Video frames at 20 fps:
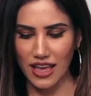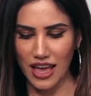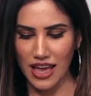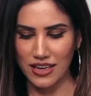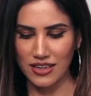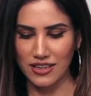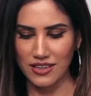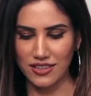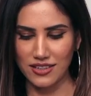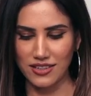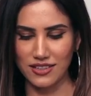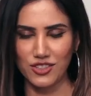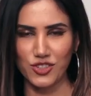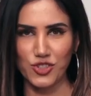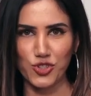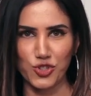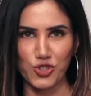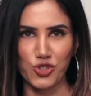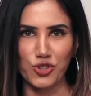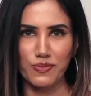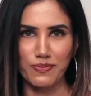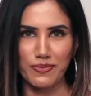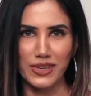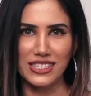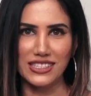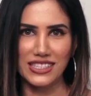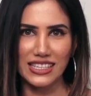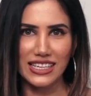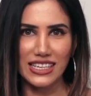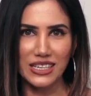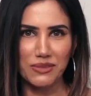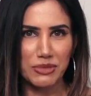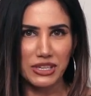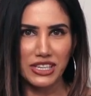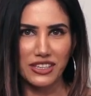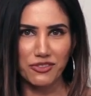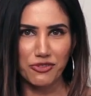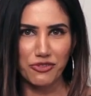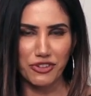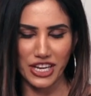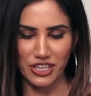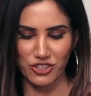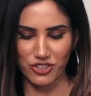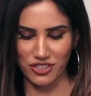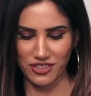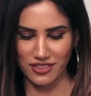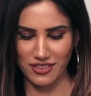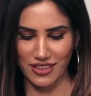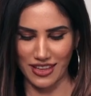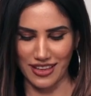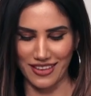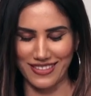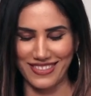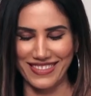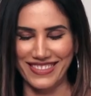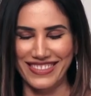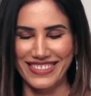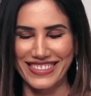and you should basically be fresh there.